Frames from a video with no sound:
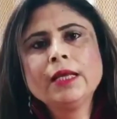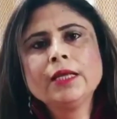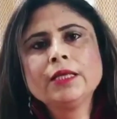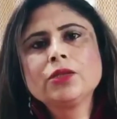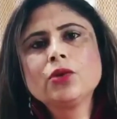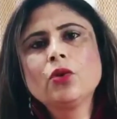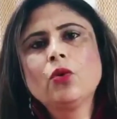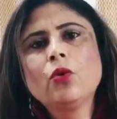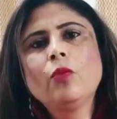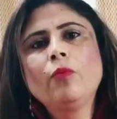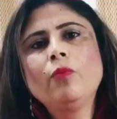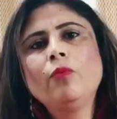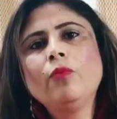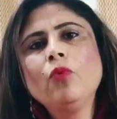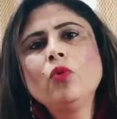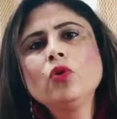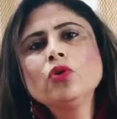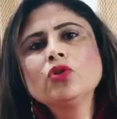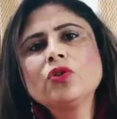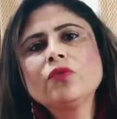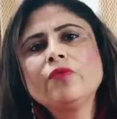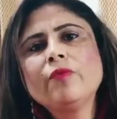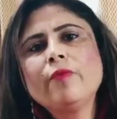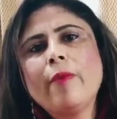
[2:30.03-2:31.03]
So
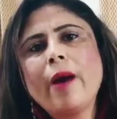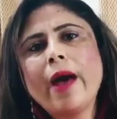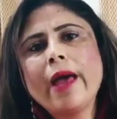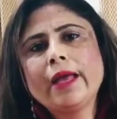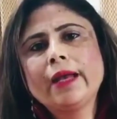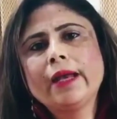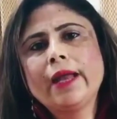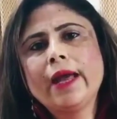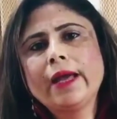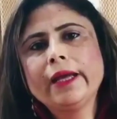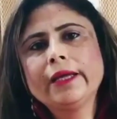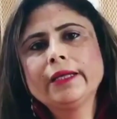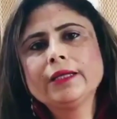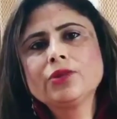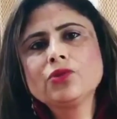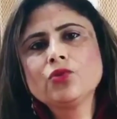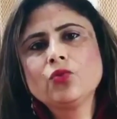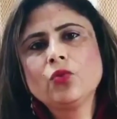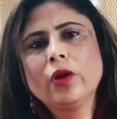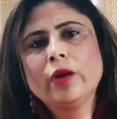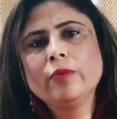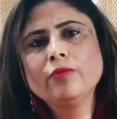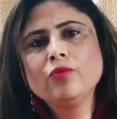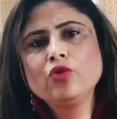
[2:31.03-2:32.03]
most of my clients
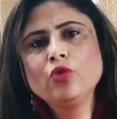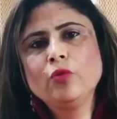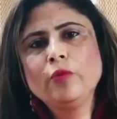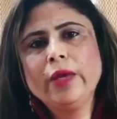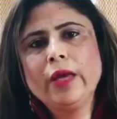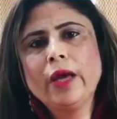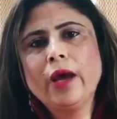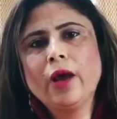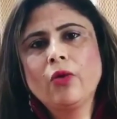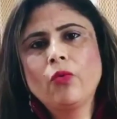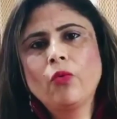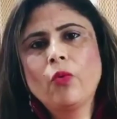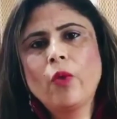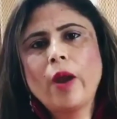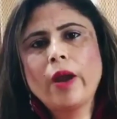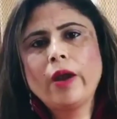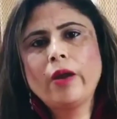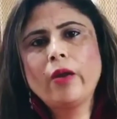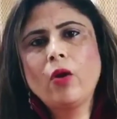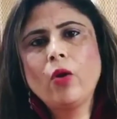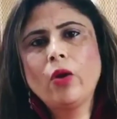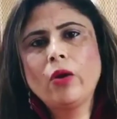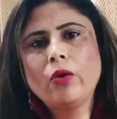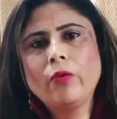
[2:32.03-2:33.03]
who come to me
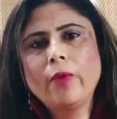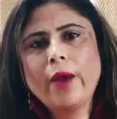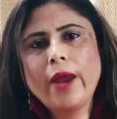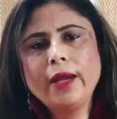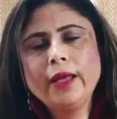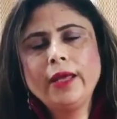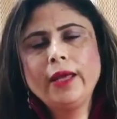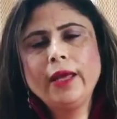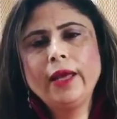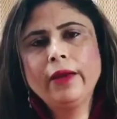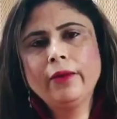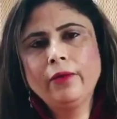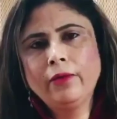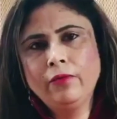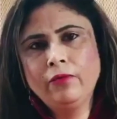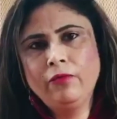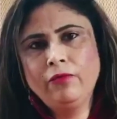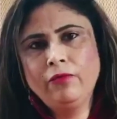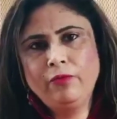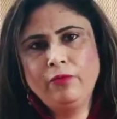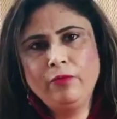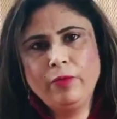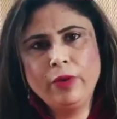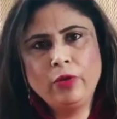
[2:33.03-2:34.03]
are already
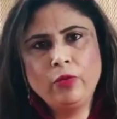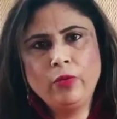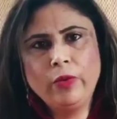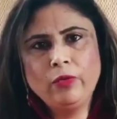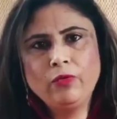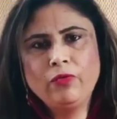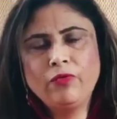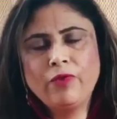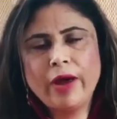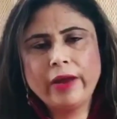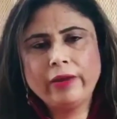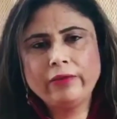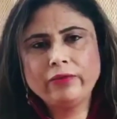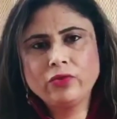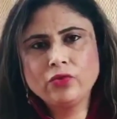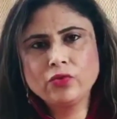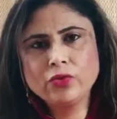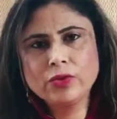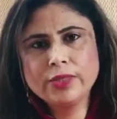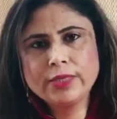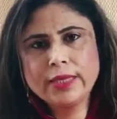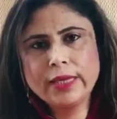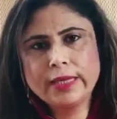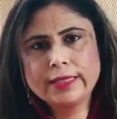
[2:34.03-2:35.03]
between 5 to
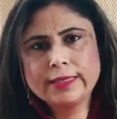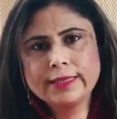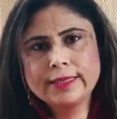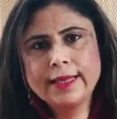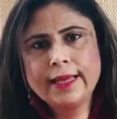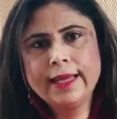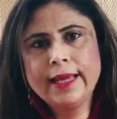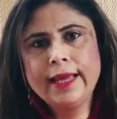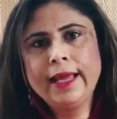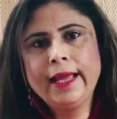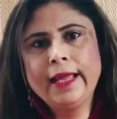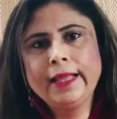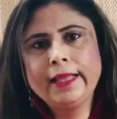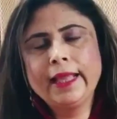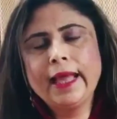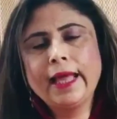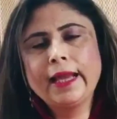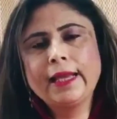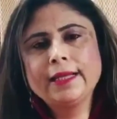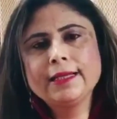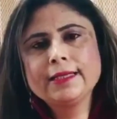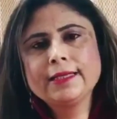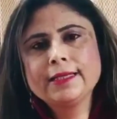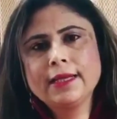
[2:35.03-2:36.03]
6.
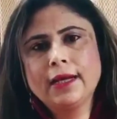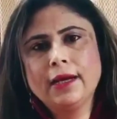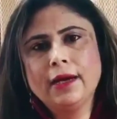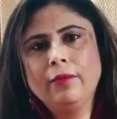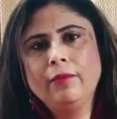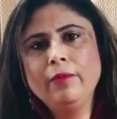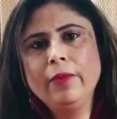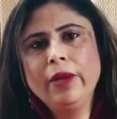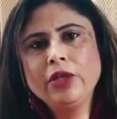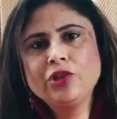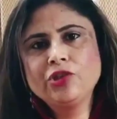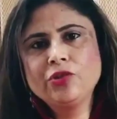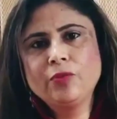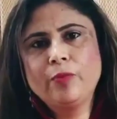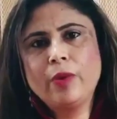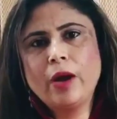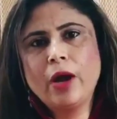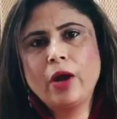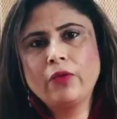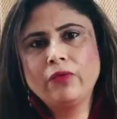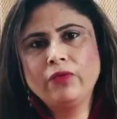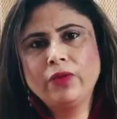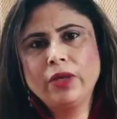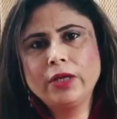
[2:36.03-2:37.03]
That is, a major
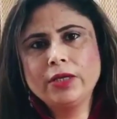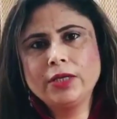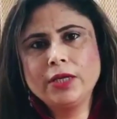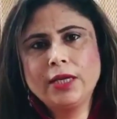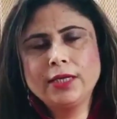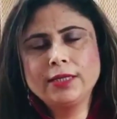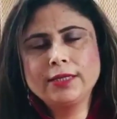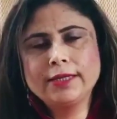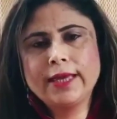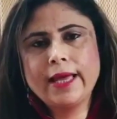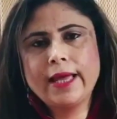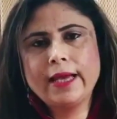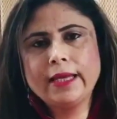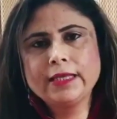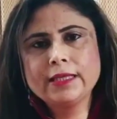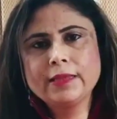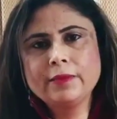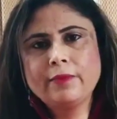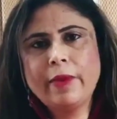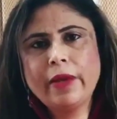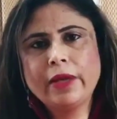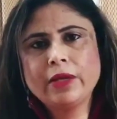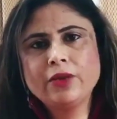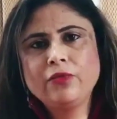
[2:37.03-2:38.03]
part of their day is getting
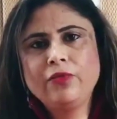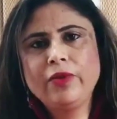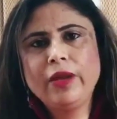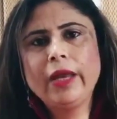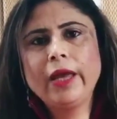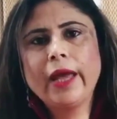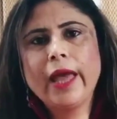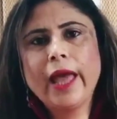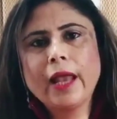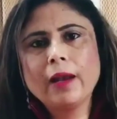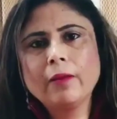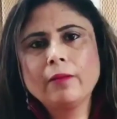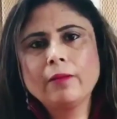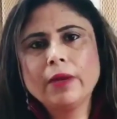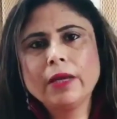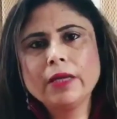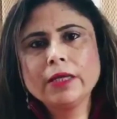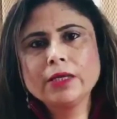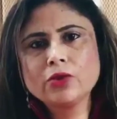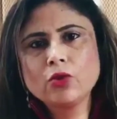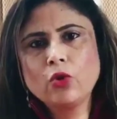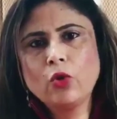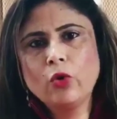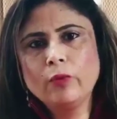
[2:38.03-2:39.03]
spent feeling
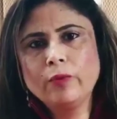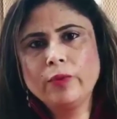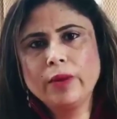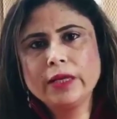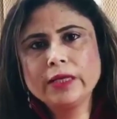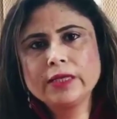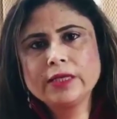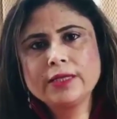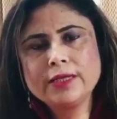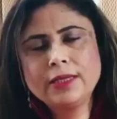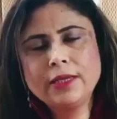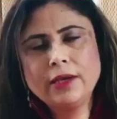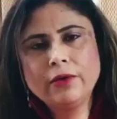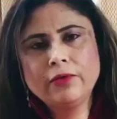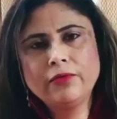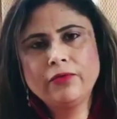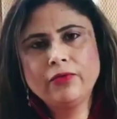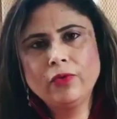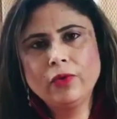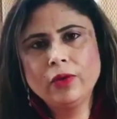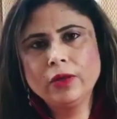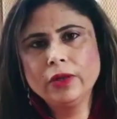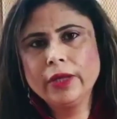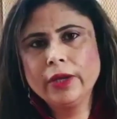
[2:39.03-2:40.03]
helpless, hopeless,
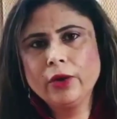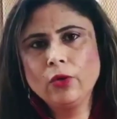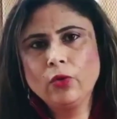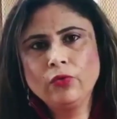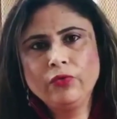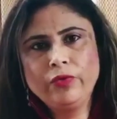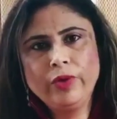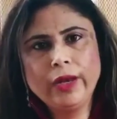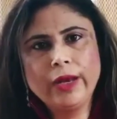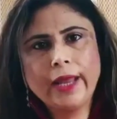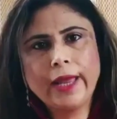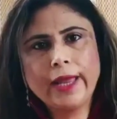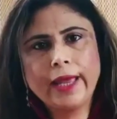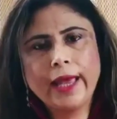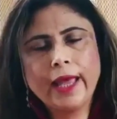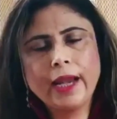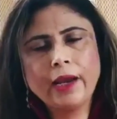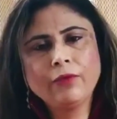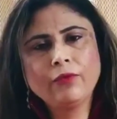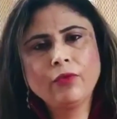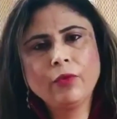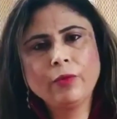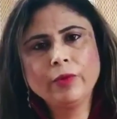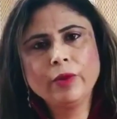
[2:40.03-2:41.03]
tearful. They don't feel like
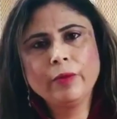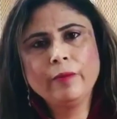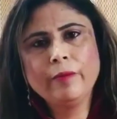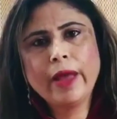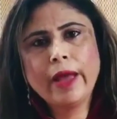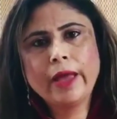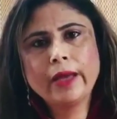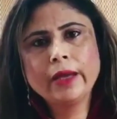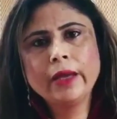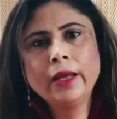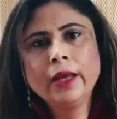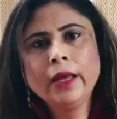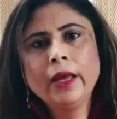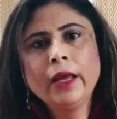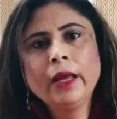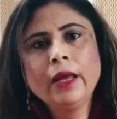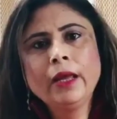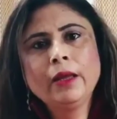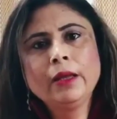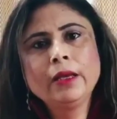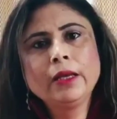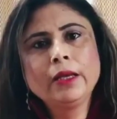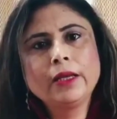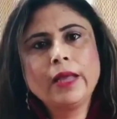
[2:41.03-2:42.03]
getting from the bed.
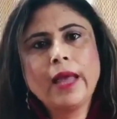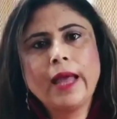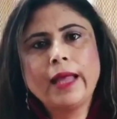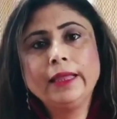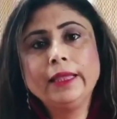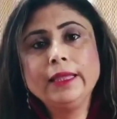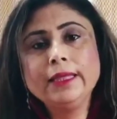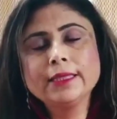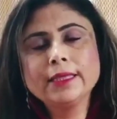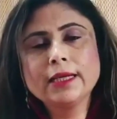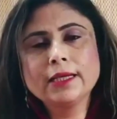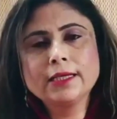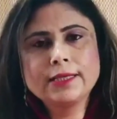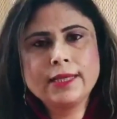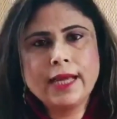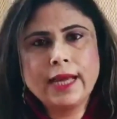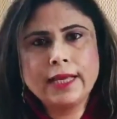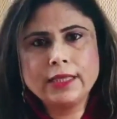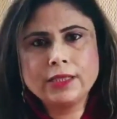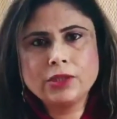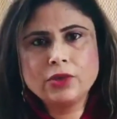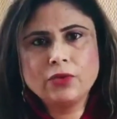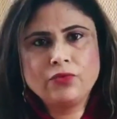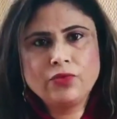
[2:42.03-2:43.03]
And these are
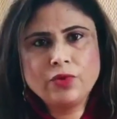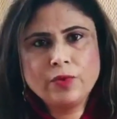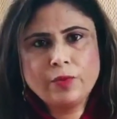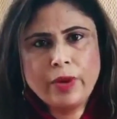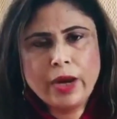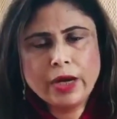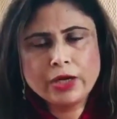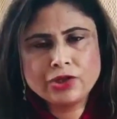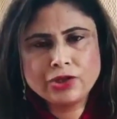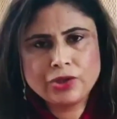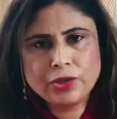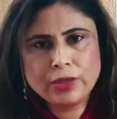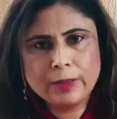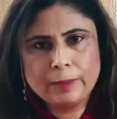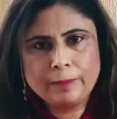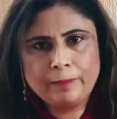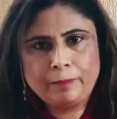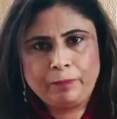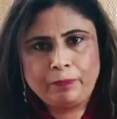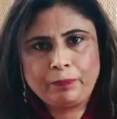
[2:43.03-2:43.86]
signs of depression.